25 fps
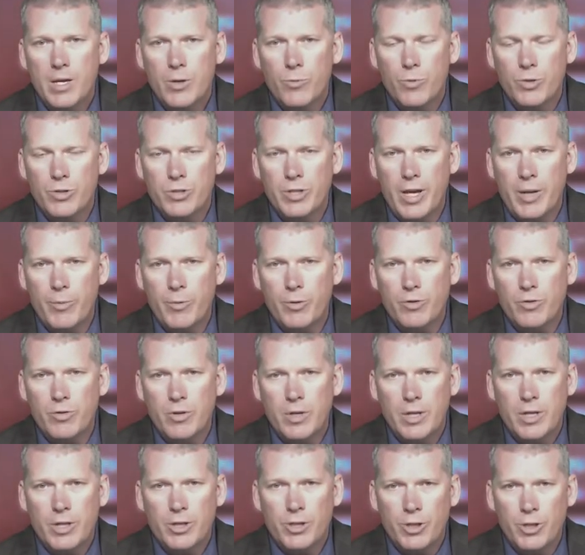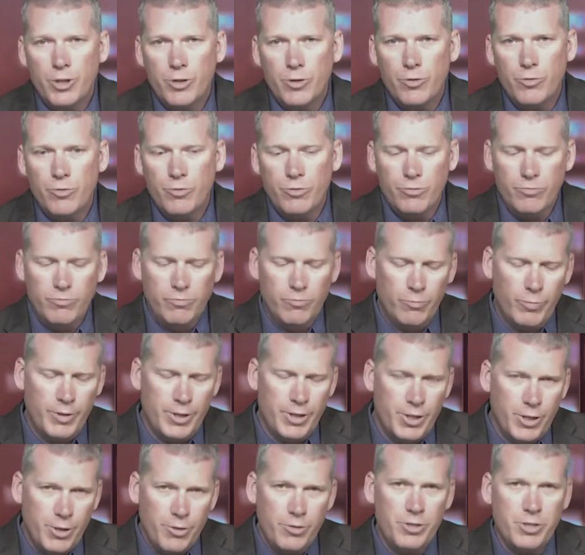was able to
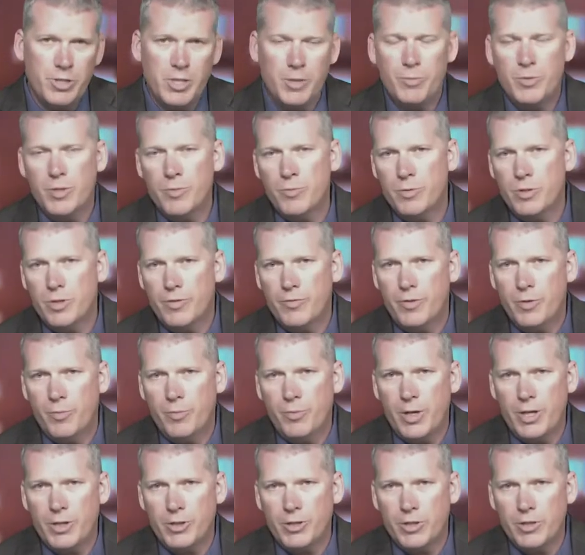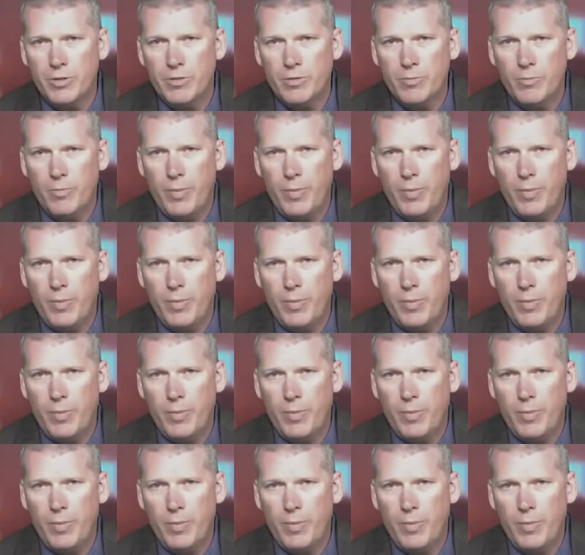reduce symptoms of depression